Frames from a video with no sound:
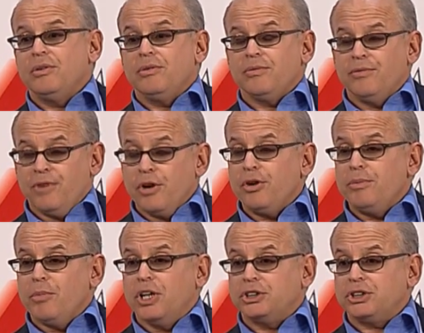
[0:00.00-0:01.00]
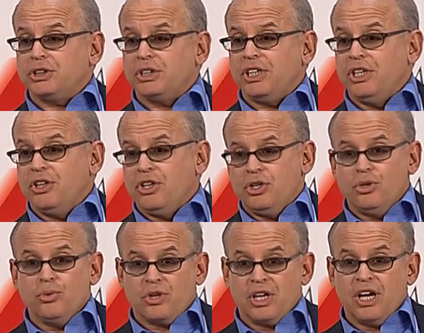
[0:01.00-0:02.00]
very much in the
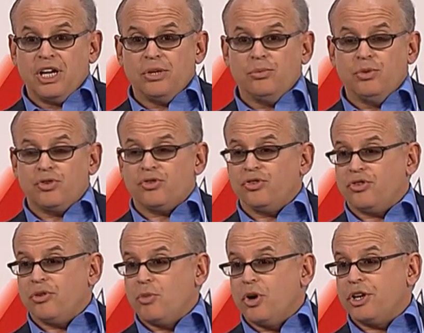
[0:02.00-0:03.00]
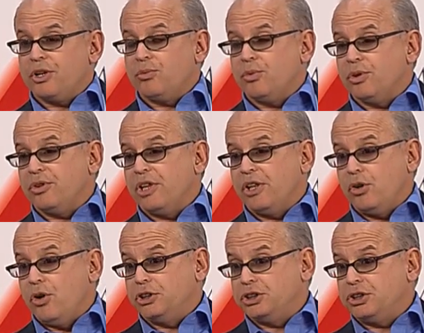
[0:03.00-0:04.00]
UK, which is the market where they
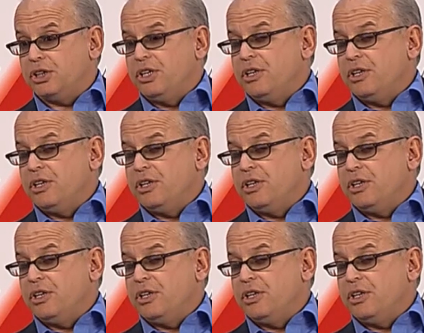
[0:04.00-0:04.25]
launched.